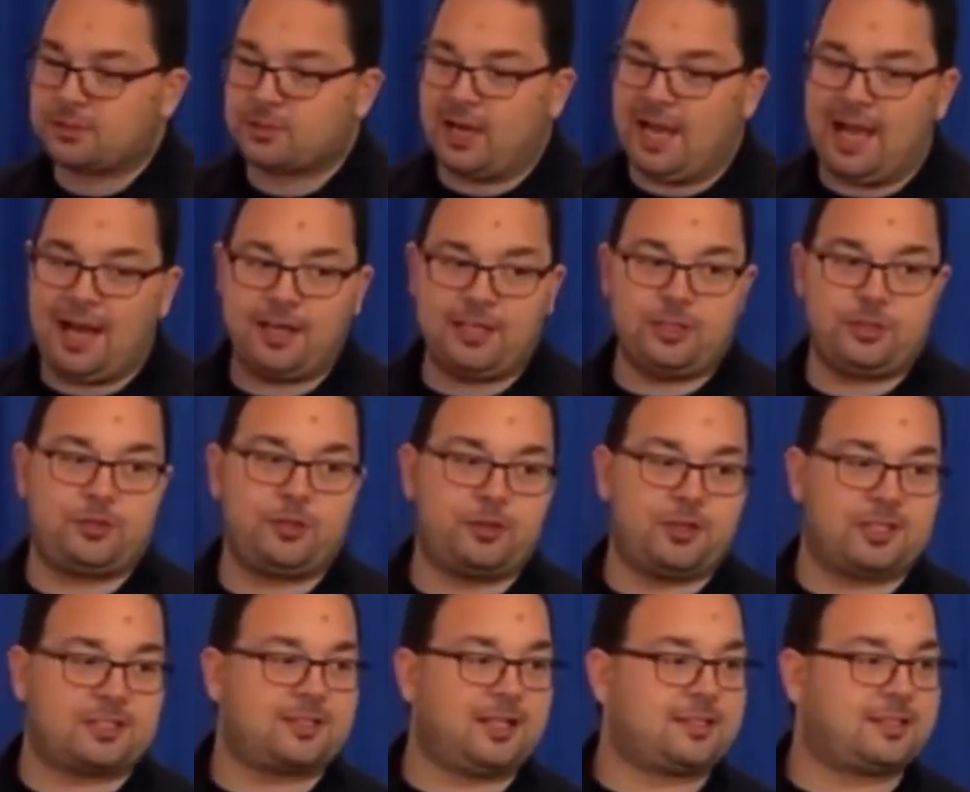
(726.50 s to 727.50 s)
So how do you do
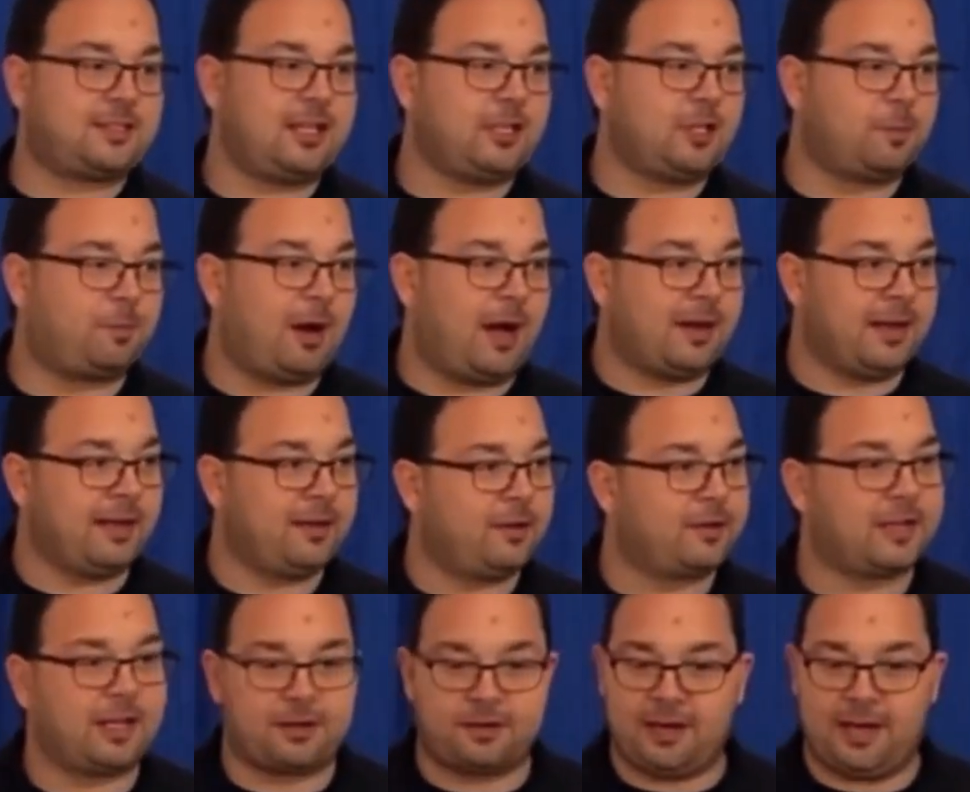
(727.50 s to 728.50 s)
this? Let's say you're bought in.
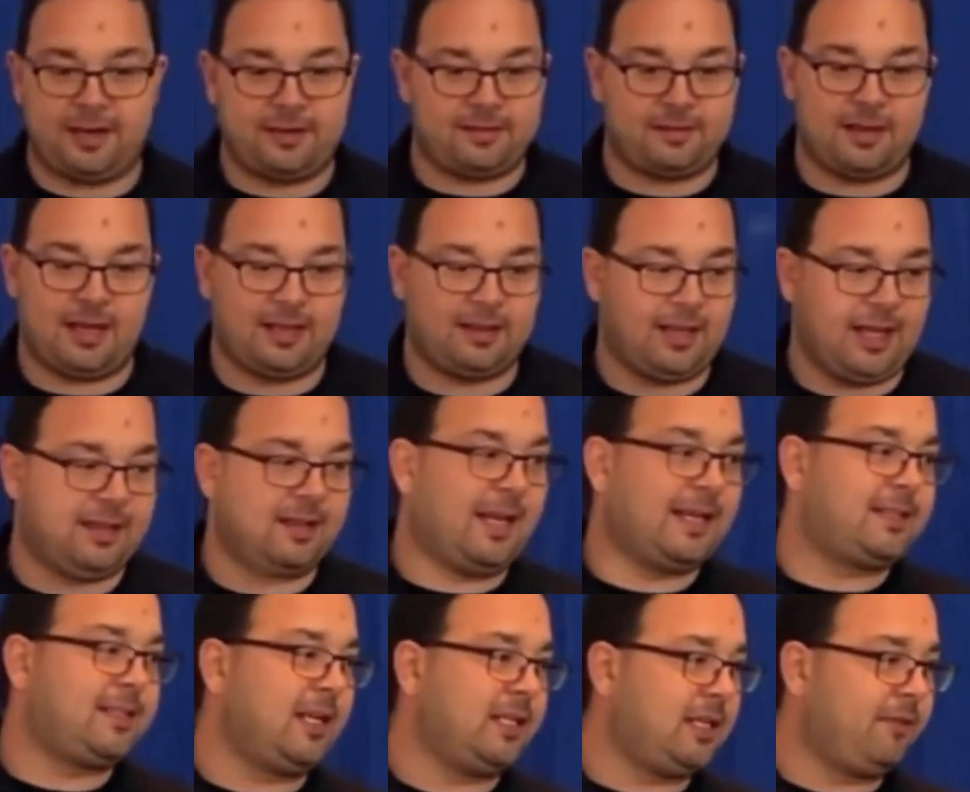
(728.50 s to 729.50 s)
Okay, great. I
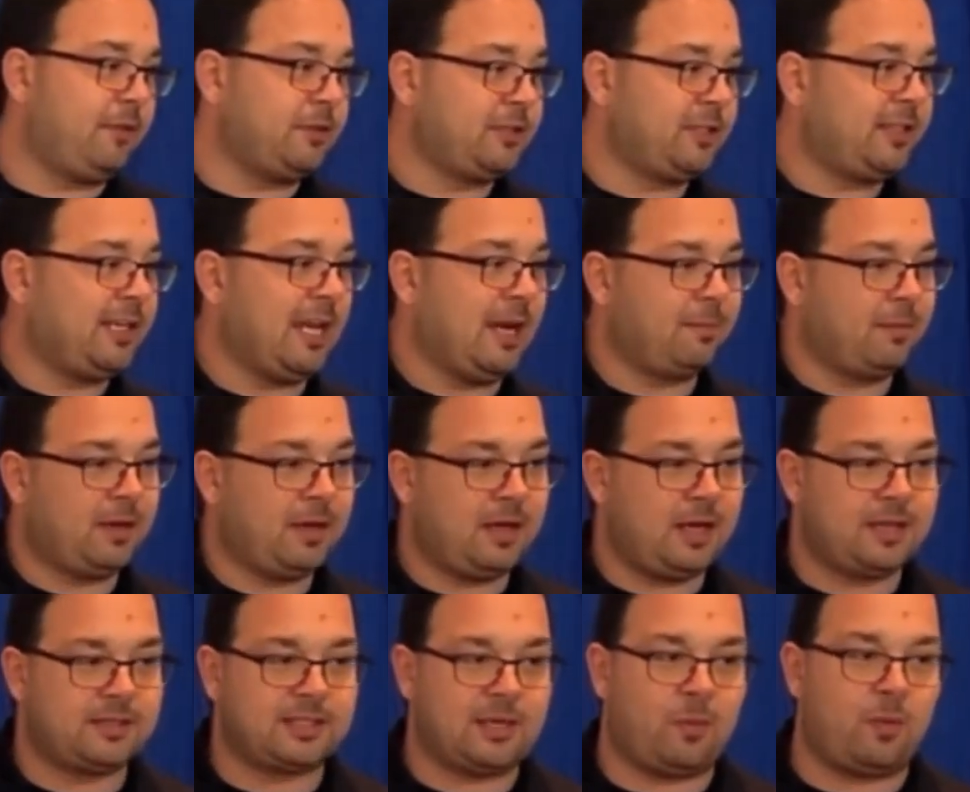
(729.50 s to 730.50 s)
like the idea of using
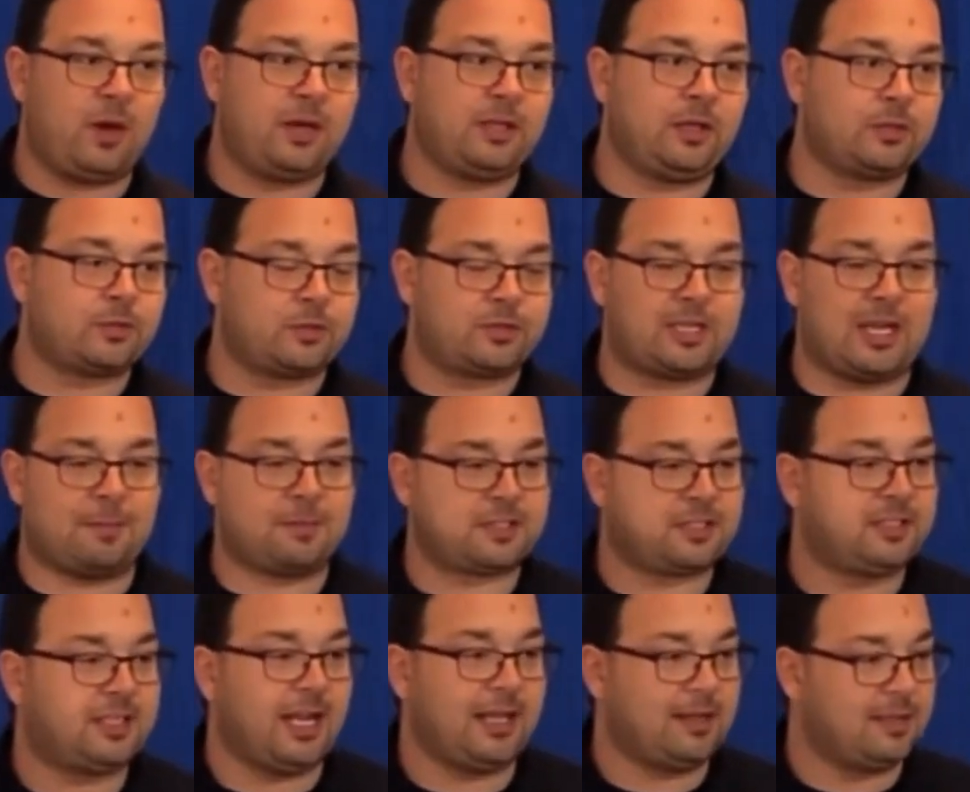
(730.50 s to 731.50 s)
cameras. I want to use those cameras
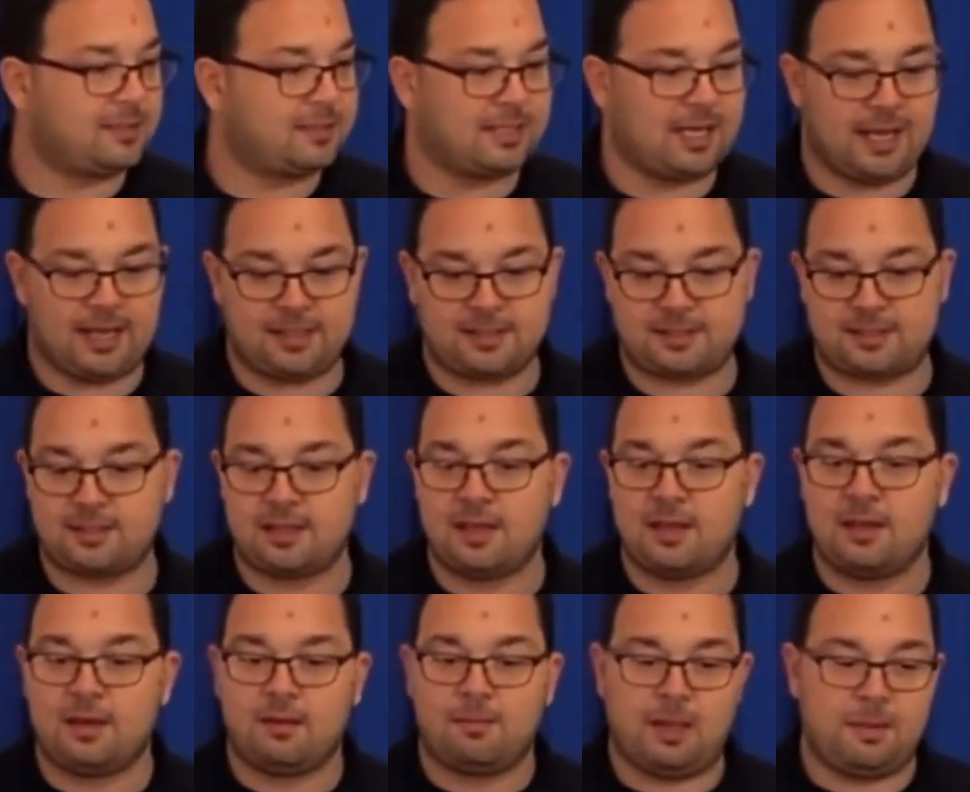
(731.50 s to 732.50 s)
to gain insights.
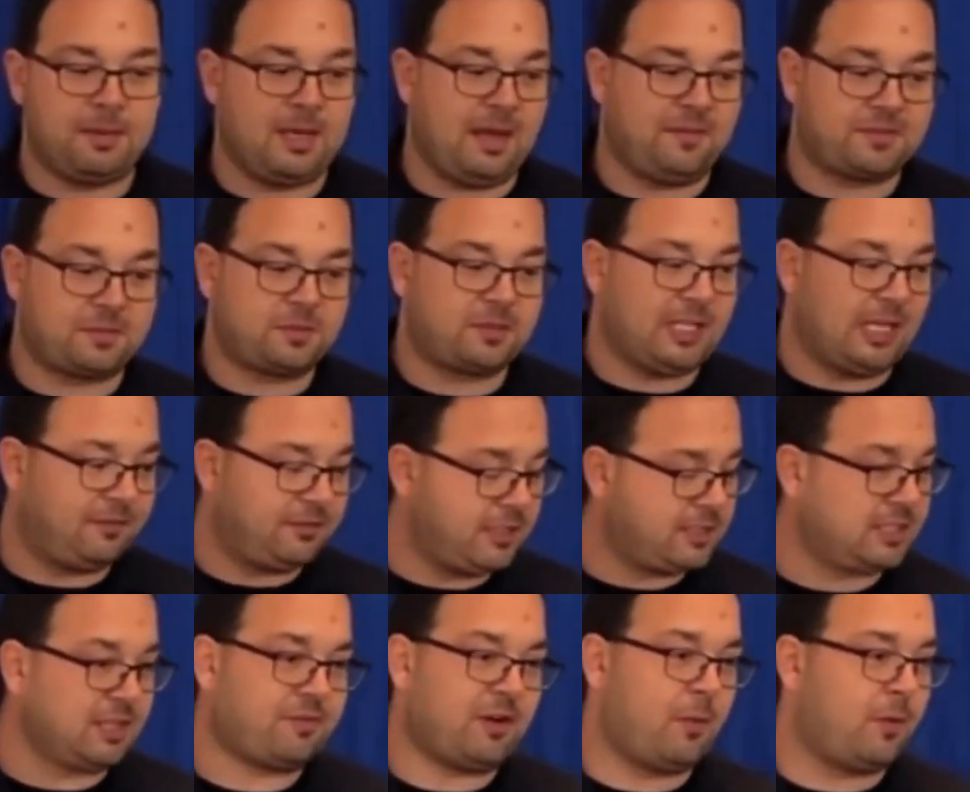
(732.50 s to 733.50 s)
Maybe I have some safety
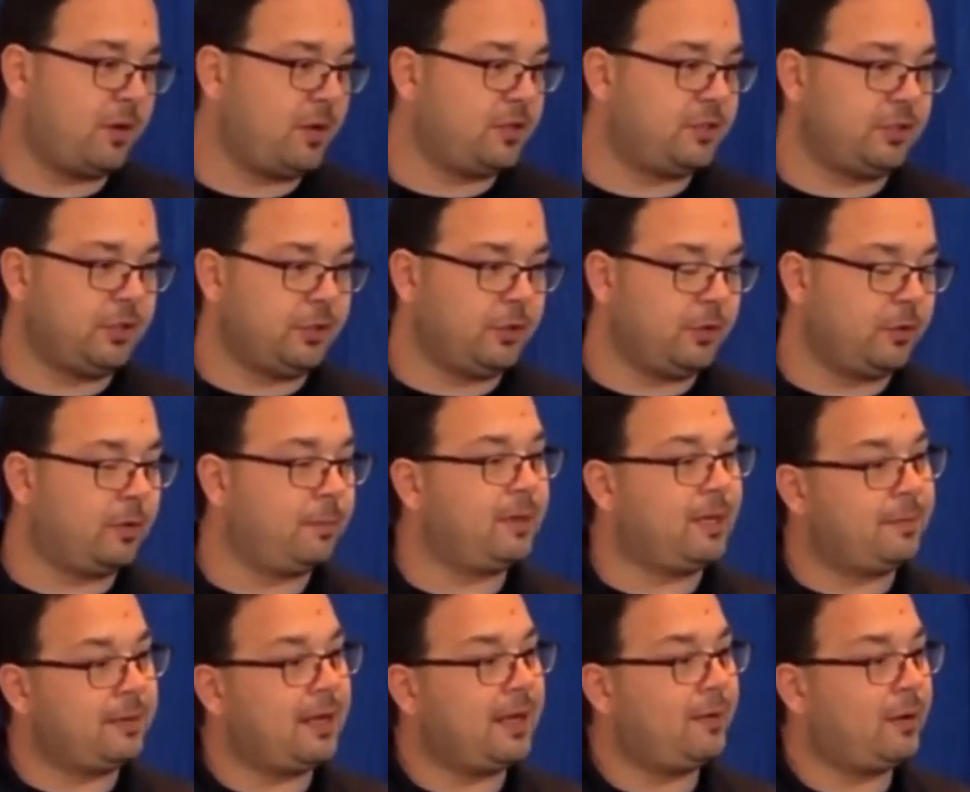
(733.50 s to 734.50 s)
stuff I want to do, or
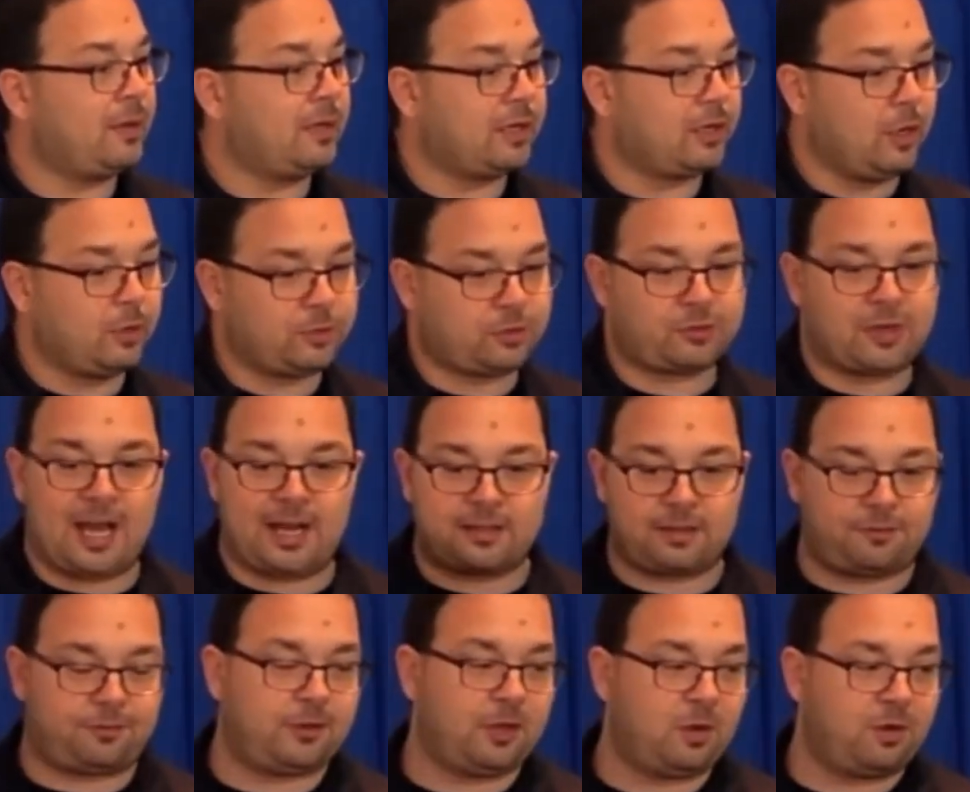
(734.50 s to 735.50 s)
maybe I want to go
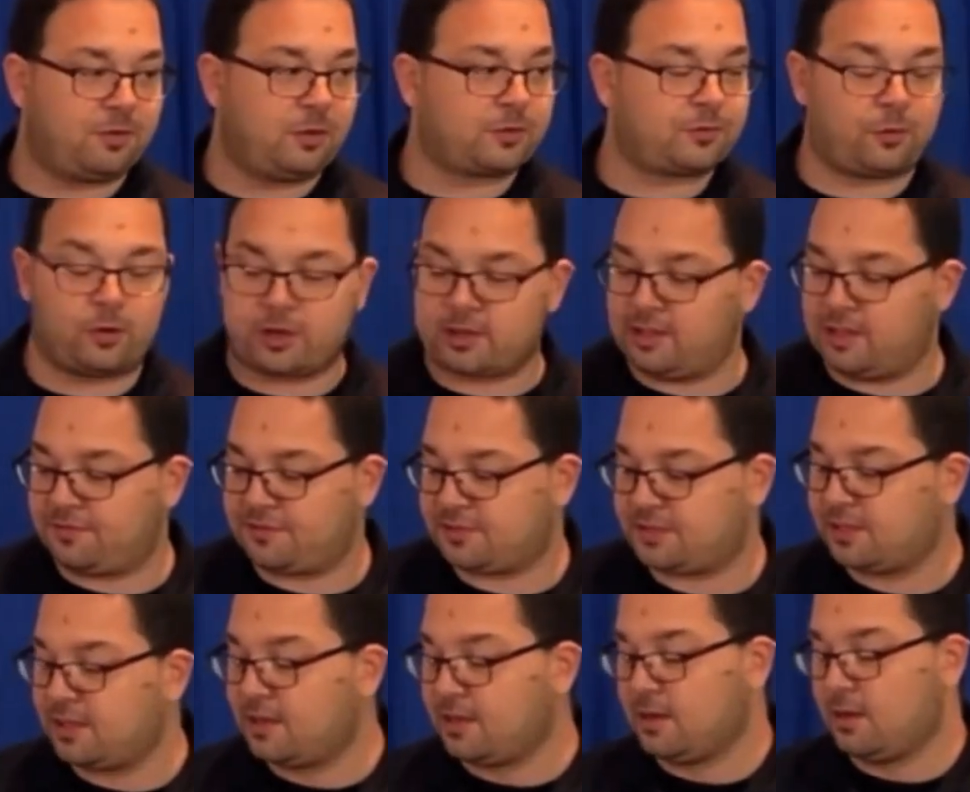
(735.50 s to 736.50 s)
track the flow of those forklifts.